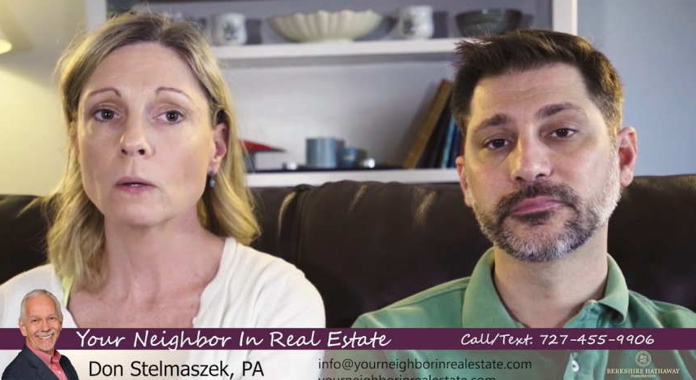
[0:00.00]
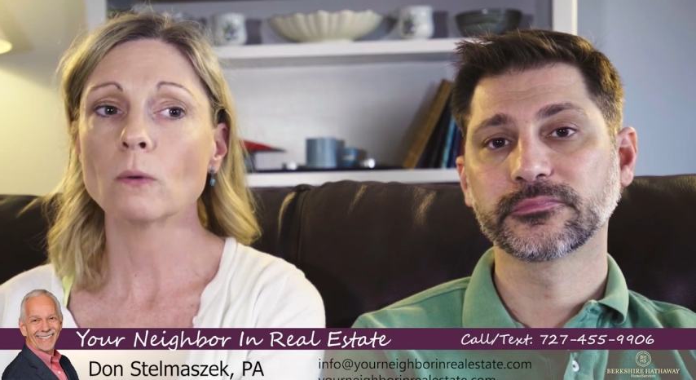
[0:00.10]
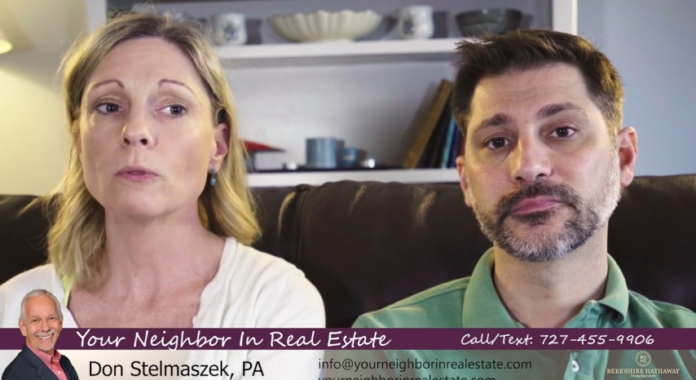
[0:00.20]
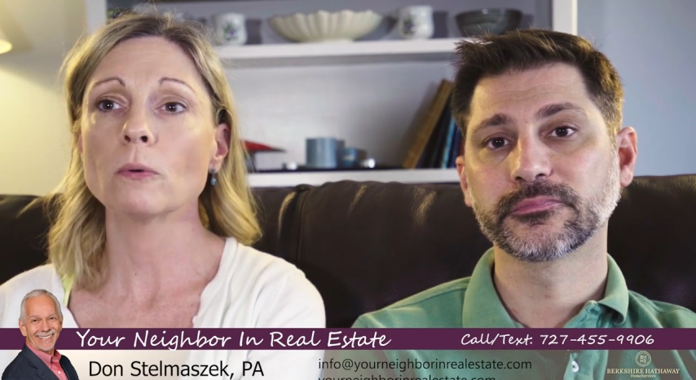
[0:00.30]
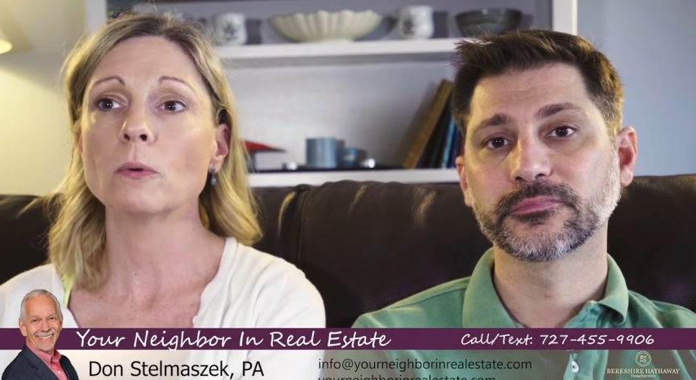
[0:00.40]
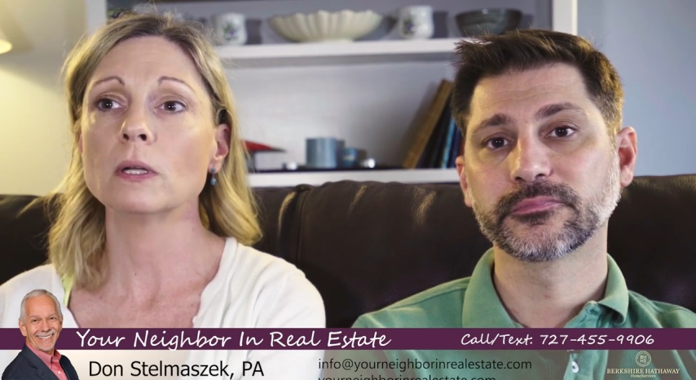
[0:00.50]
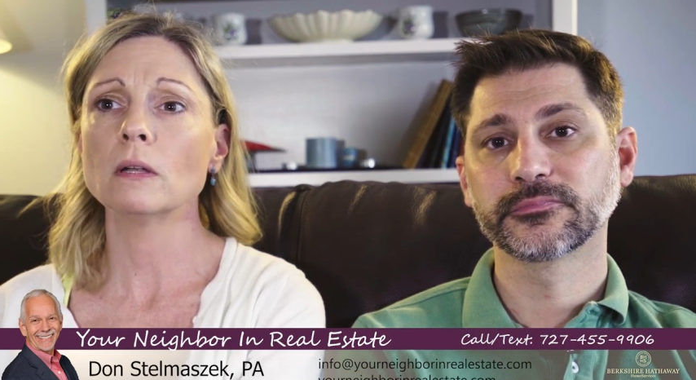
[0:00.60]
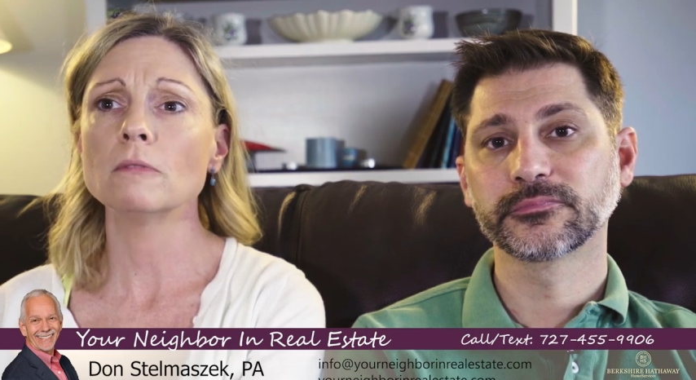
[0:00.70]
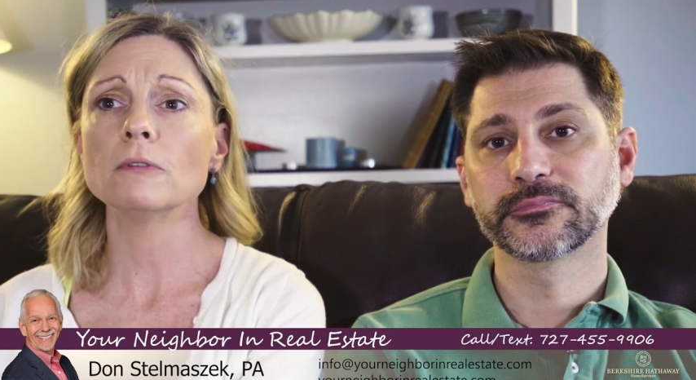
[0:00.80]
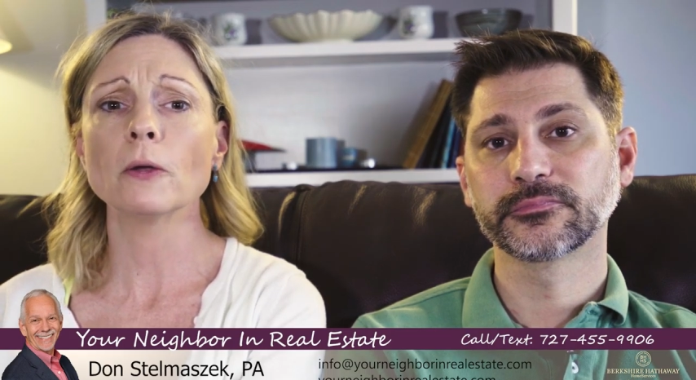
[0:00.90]
Speaker 1: go through
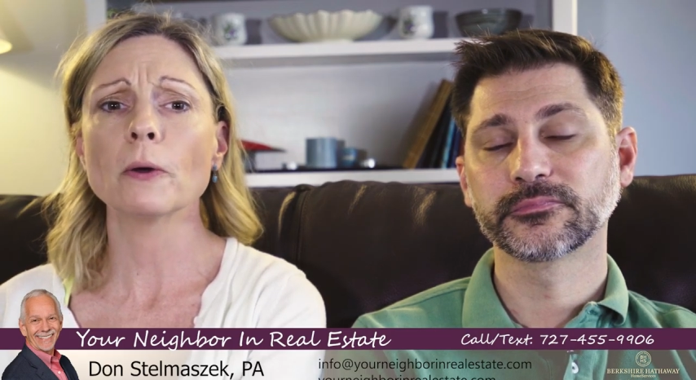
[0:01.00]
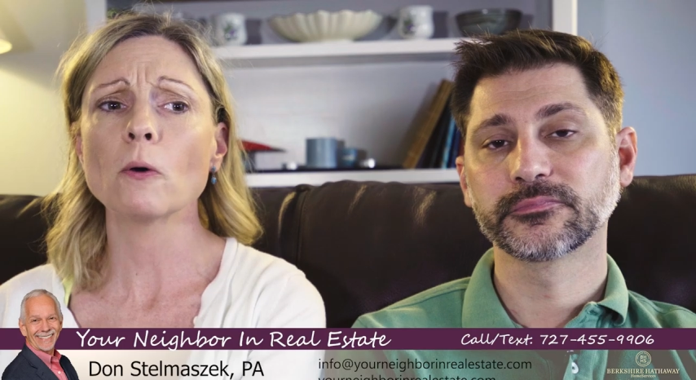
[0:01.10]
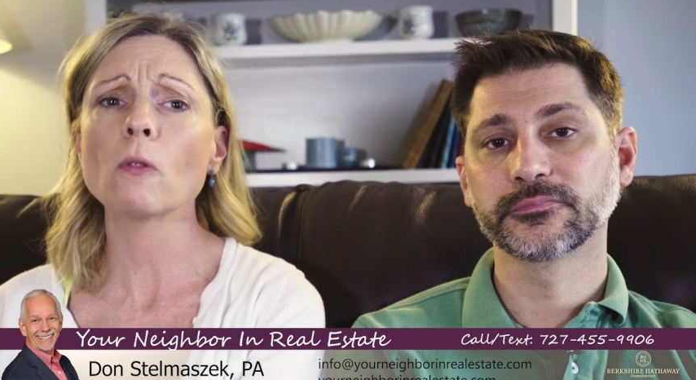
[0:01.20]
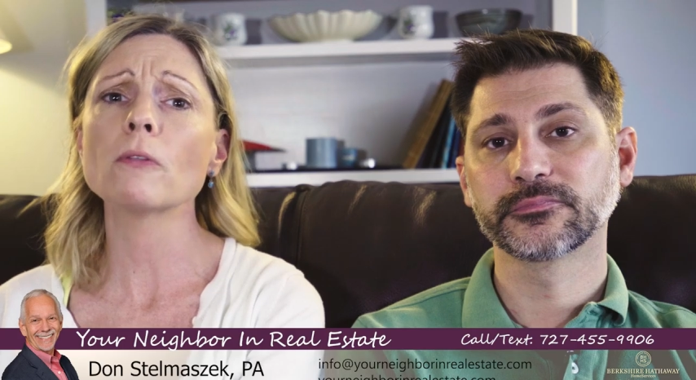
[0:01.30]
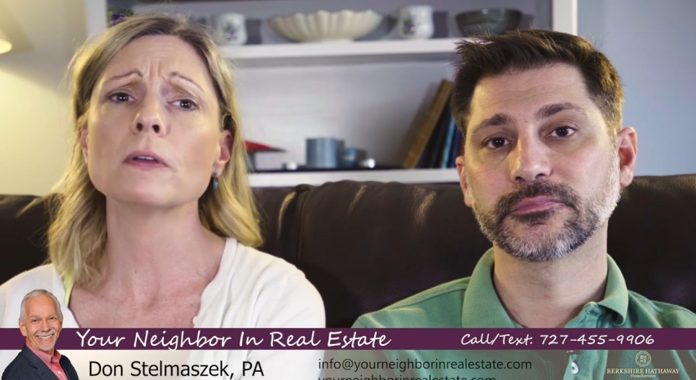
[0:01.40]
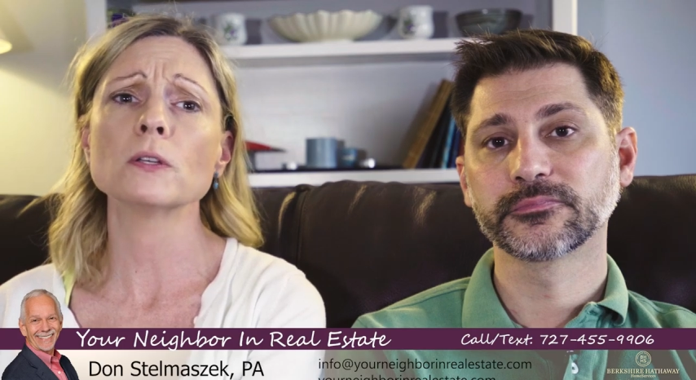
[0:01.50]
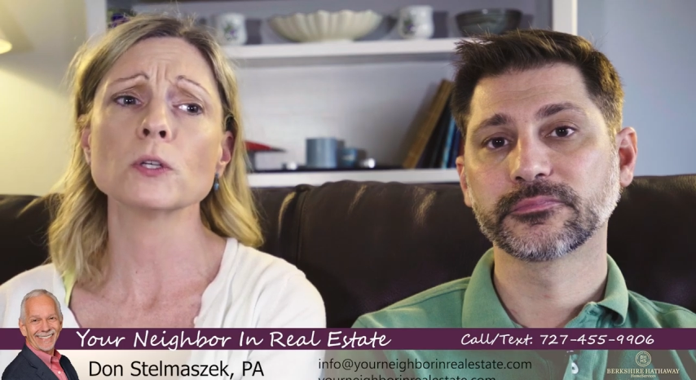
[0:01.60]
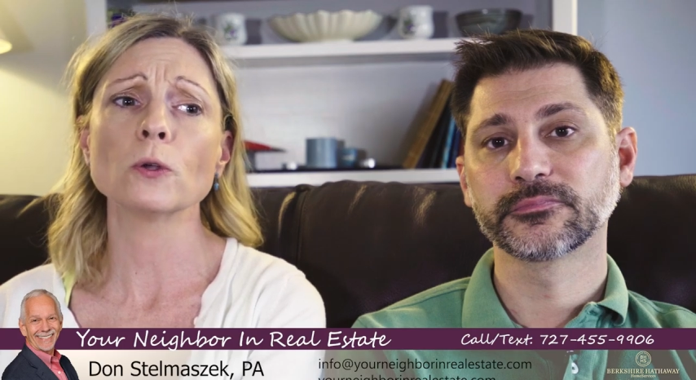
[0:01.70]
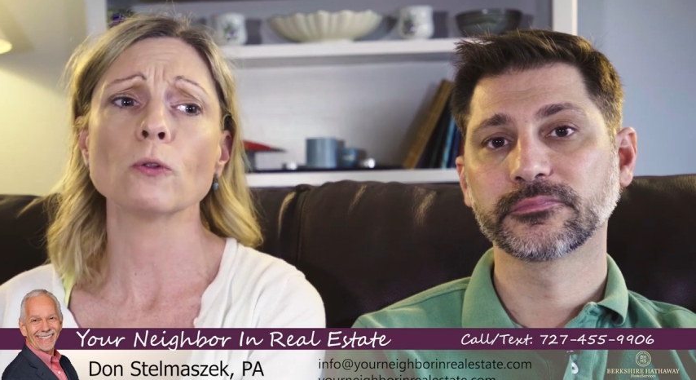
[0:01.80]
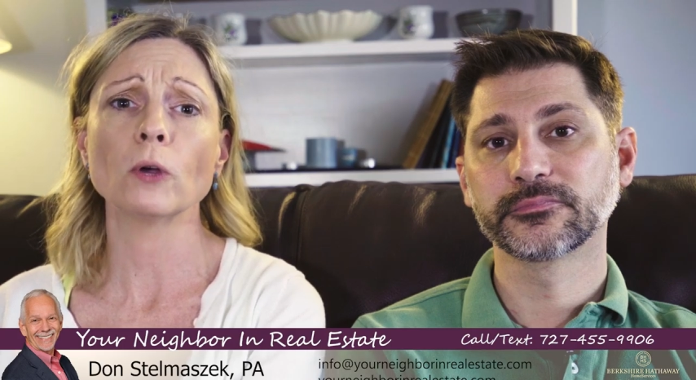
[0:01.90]
and, and figure out all the
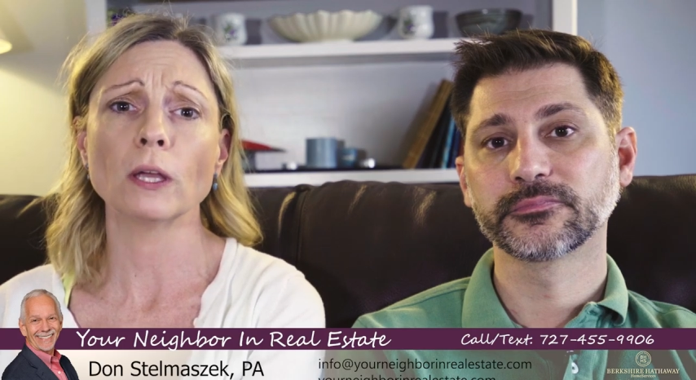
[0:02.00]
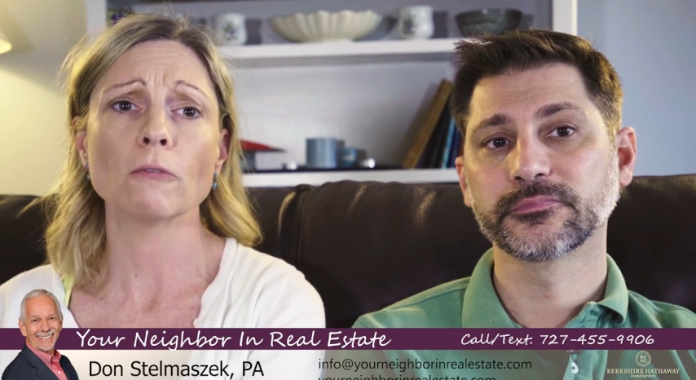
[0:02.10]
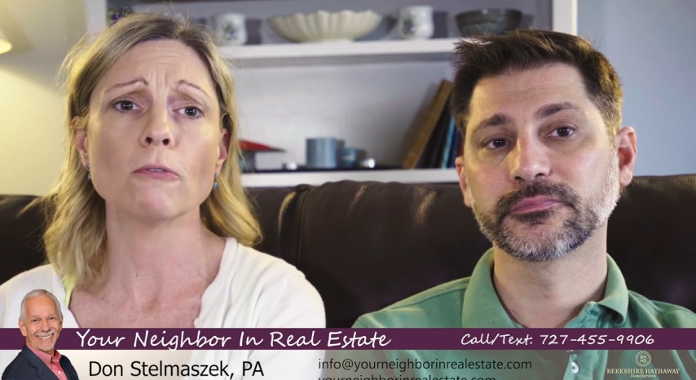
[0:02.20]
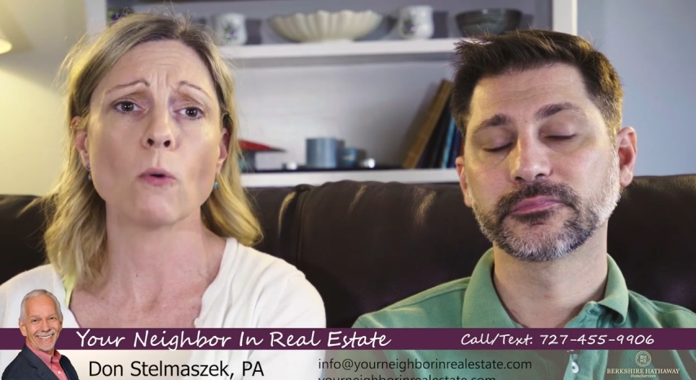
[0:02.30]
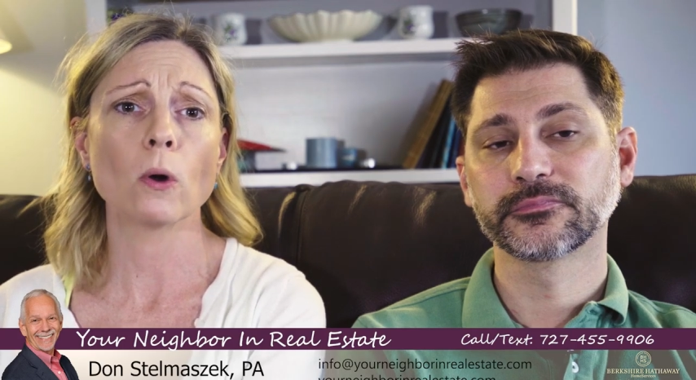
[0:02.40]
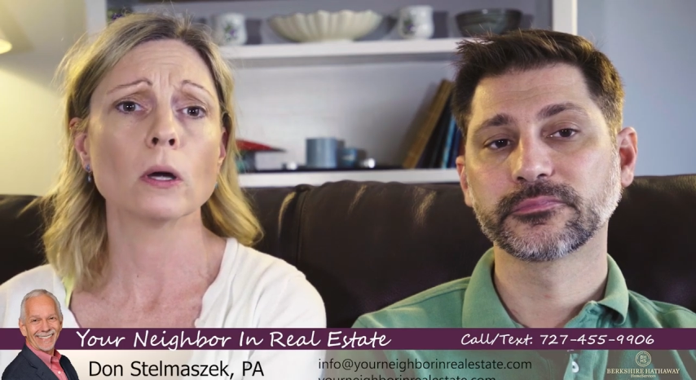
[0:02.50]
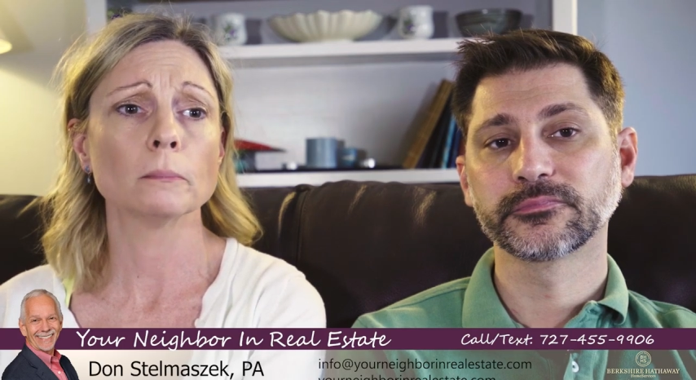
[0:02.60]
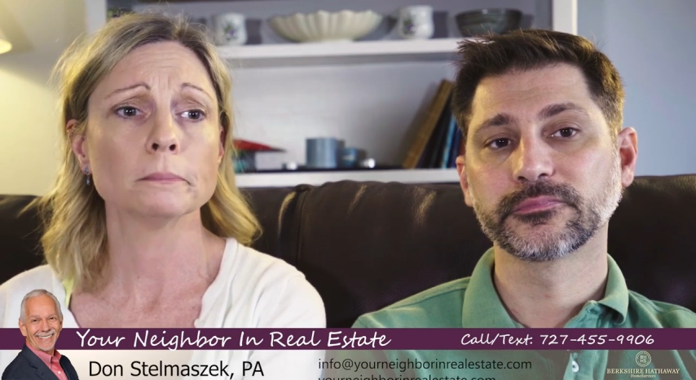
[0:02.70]
things that you're looking for.